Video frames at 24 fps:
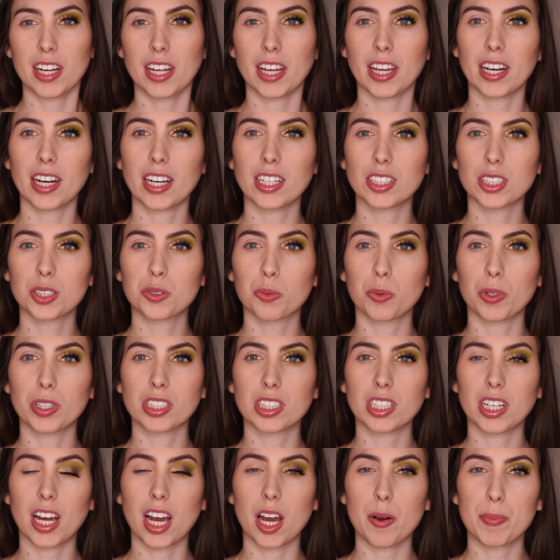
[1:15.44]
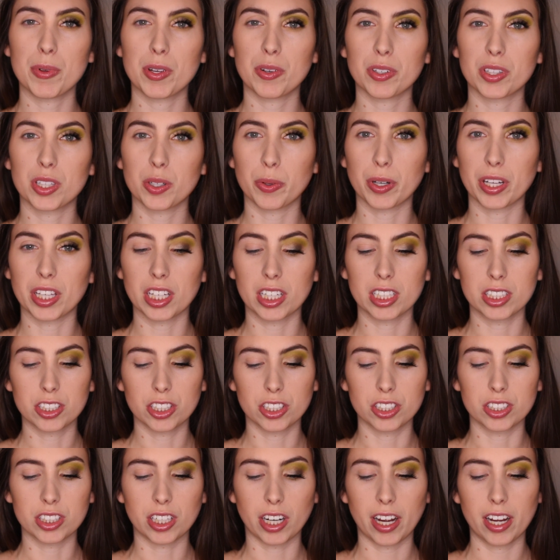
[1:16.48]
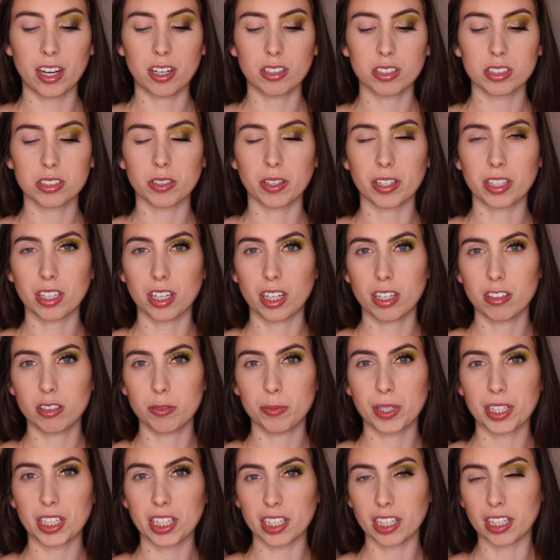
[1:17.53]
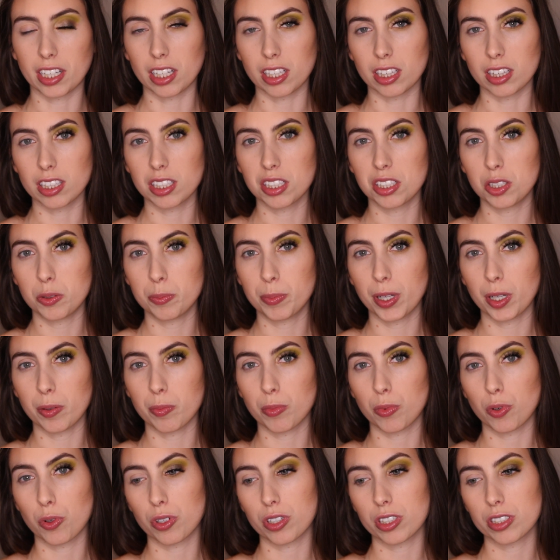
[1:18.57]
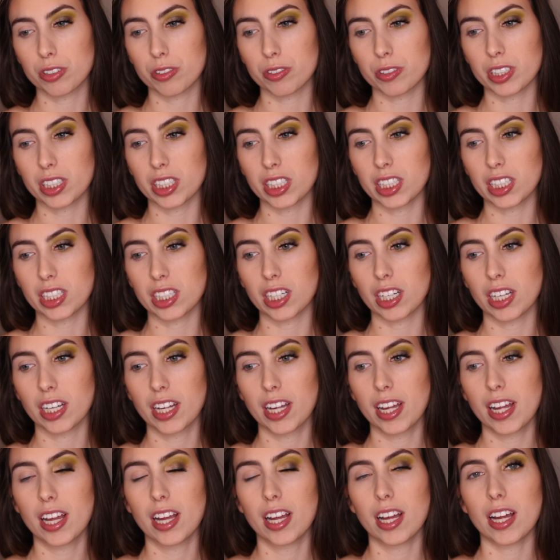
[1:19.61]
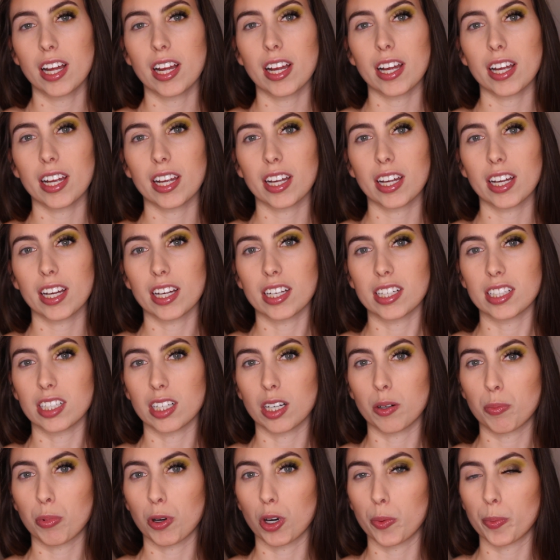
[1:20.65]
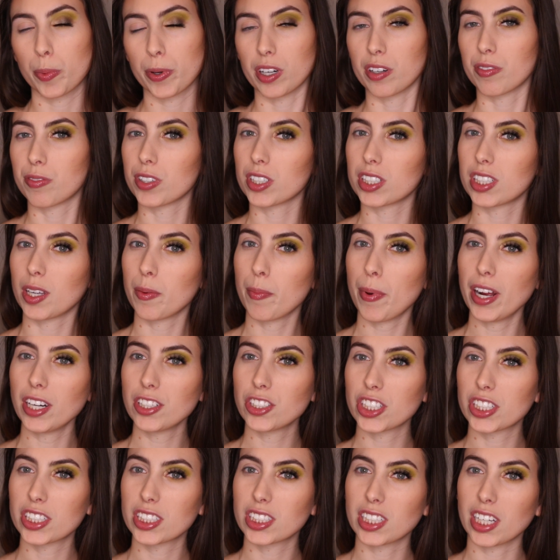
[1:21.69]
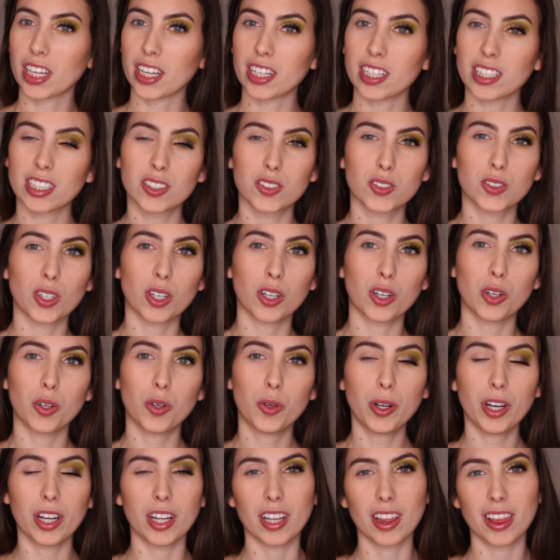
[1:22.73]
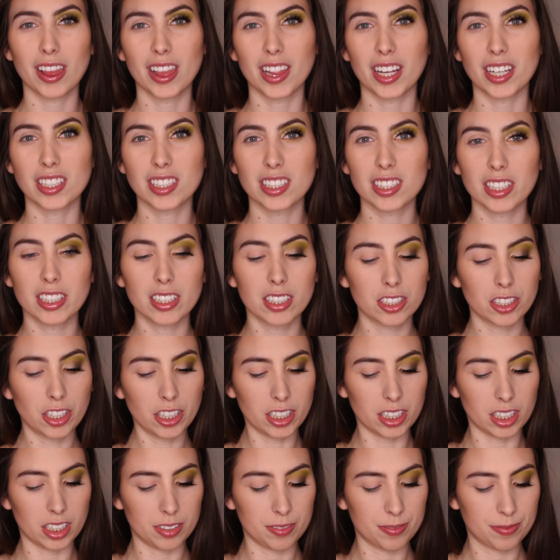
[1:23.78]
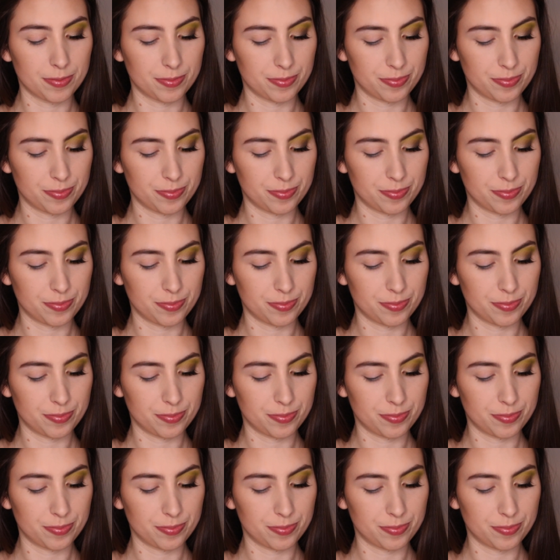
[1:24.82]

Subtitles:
and I just wasn't happy with the way that it turned out, so I thought I would make it like a little bit more green and appropriate for St. Patrick's Day. So let's get started.